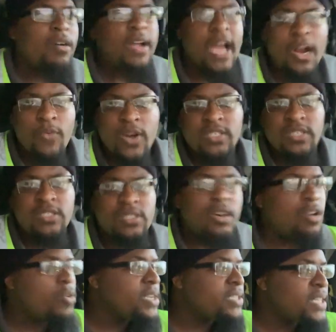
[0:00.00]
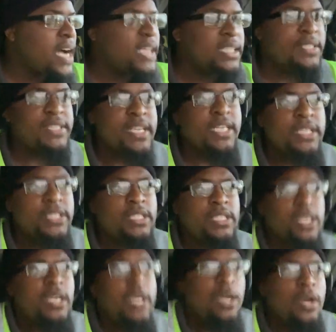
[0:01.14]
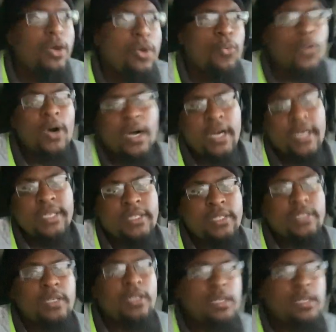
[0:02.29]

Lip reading: God rest his soul, he's now deceased, was